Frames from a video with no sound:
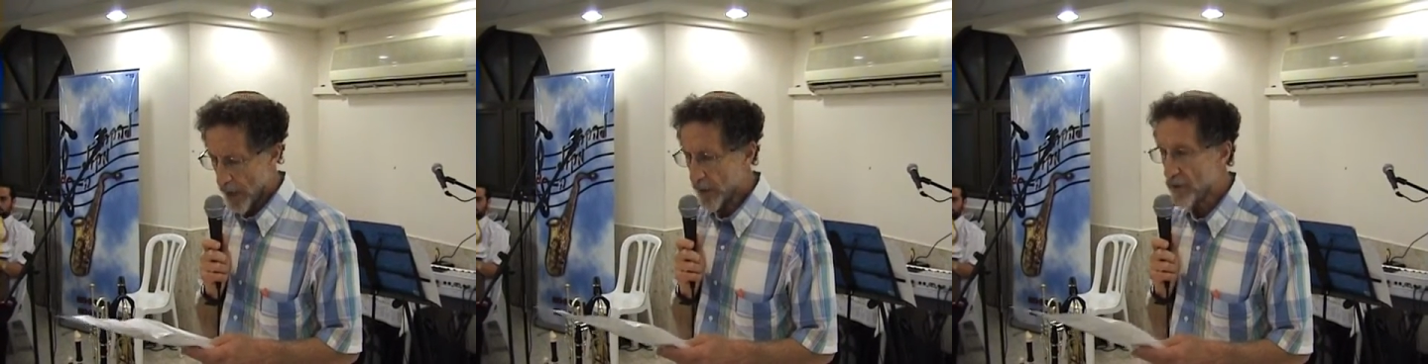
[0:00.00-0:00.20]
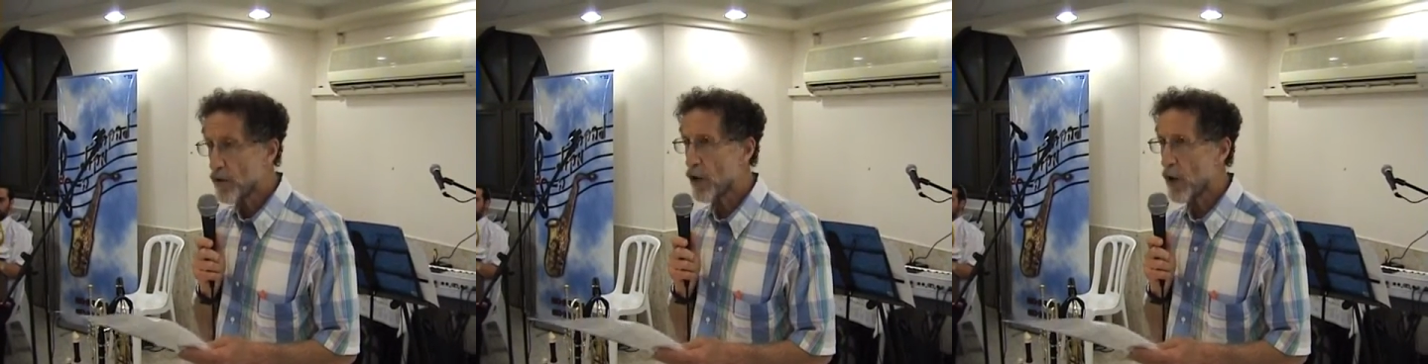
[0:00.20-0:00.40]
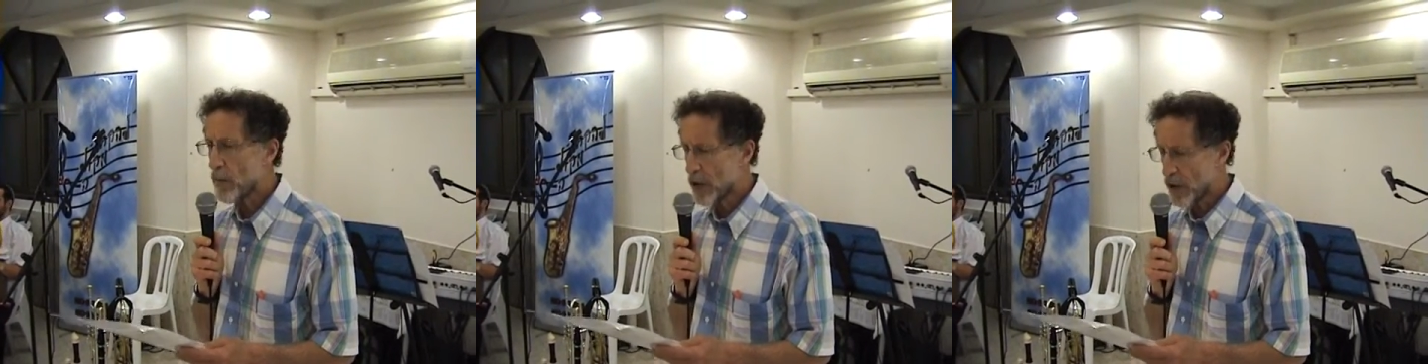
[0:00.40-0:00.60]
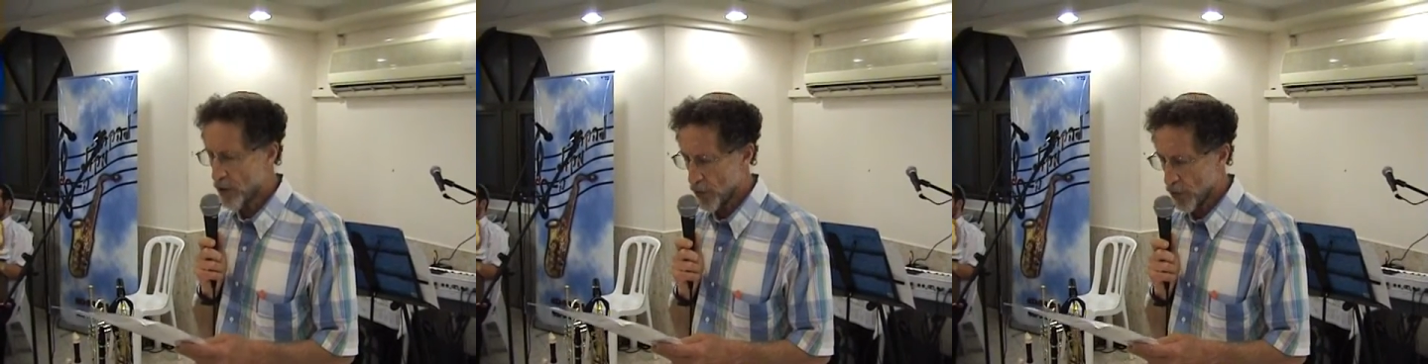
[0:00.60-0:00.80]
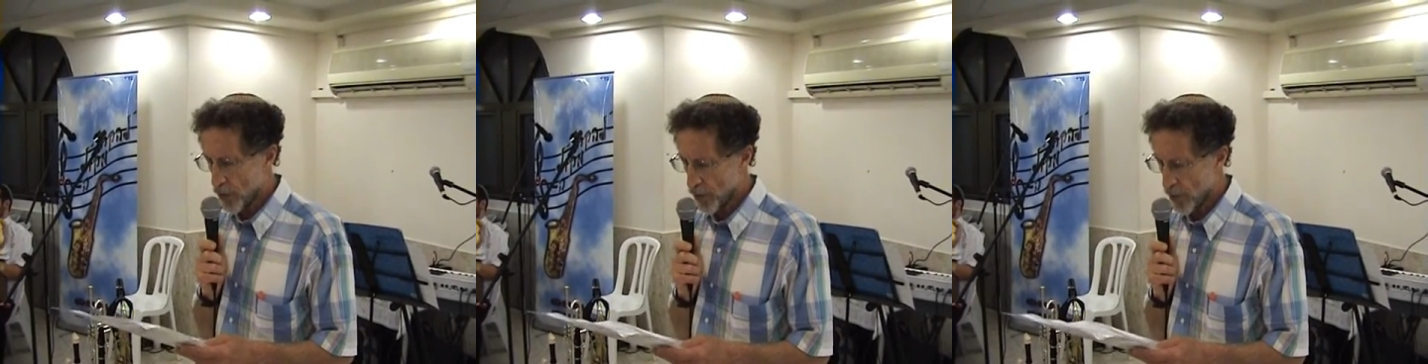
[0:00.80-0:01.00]
have so much
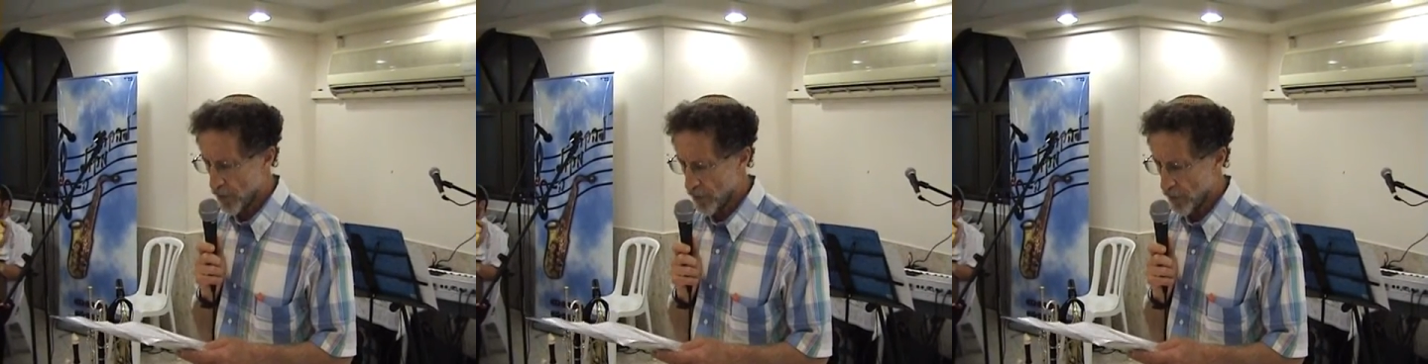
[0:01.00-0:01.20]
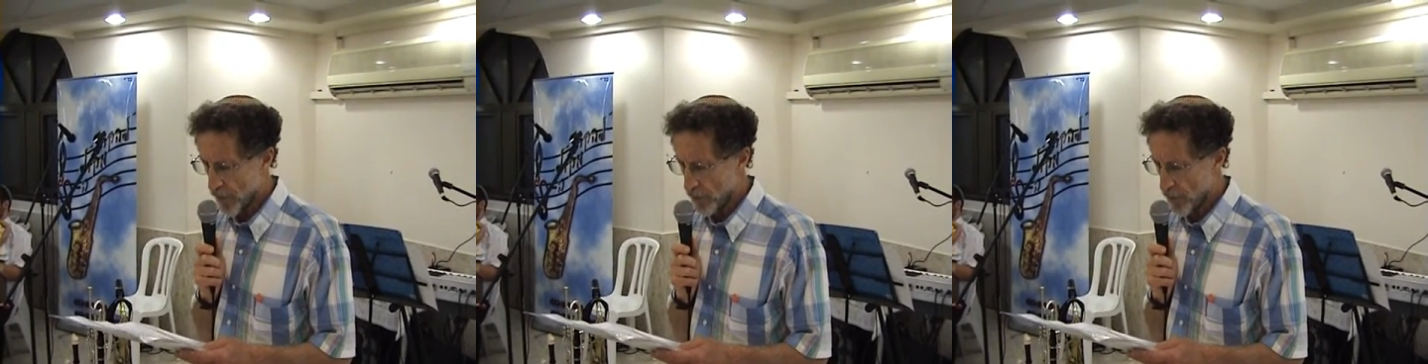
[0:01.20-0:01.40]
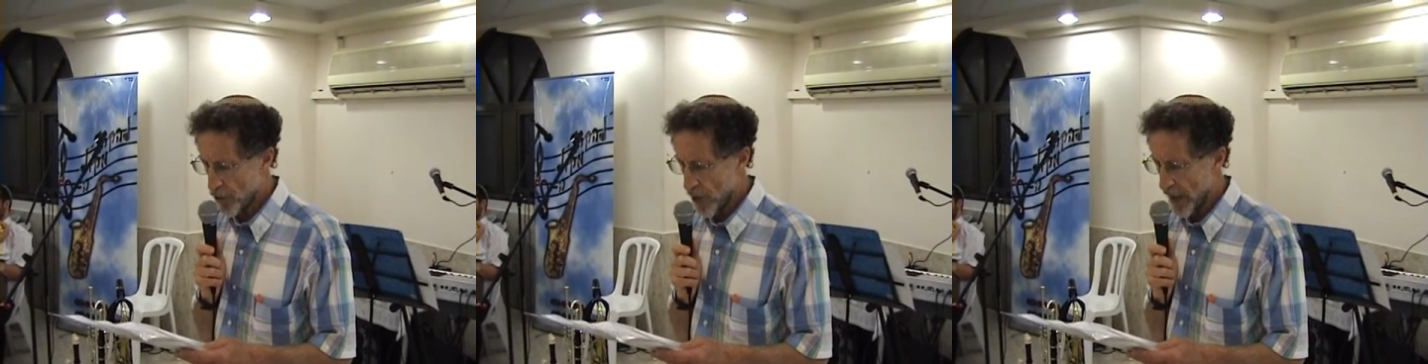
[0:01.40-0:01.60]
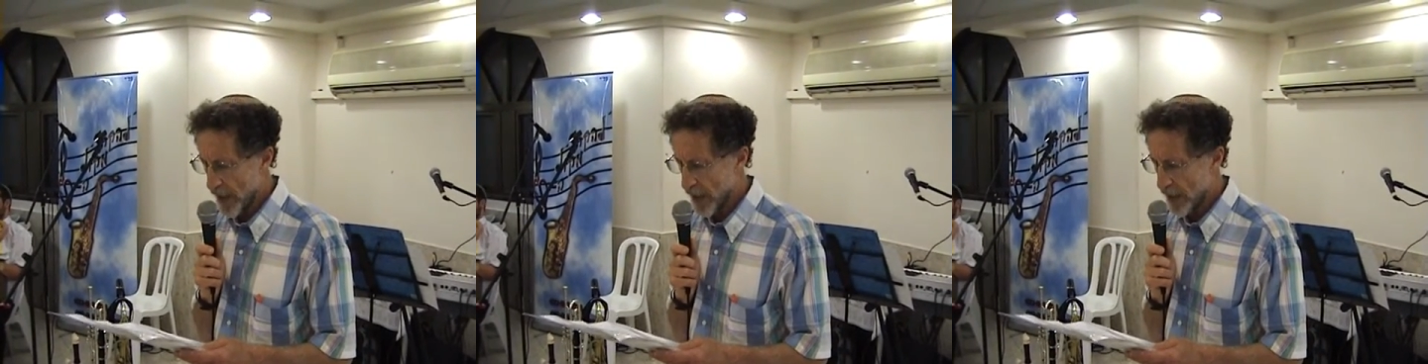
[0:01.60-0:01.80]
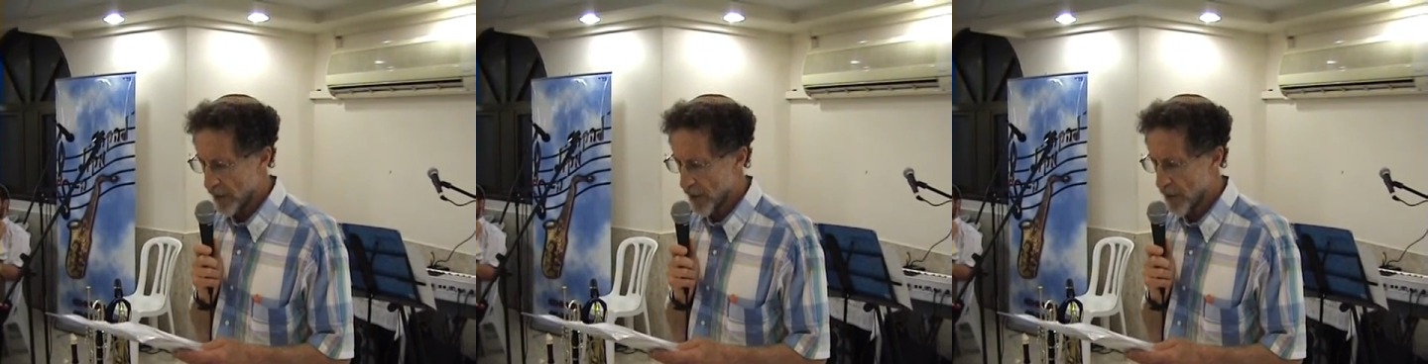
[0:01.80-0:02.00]
to learn from
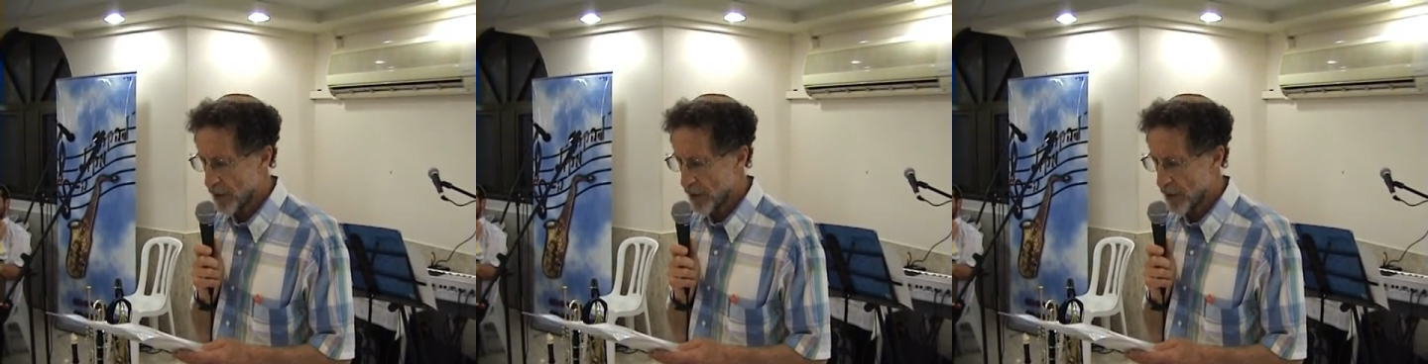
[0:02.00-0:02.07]
Jay,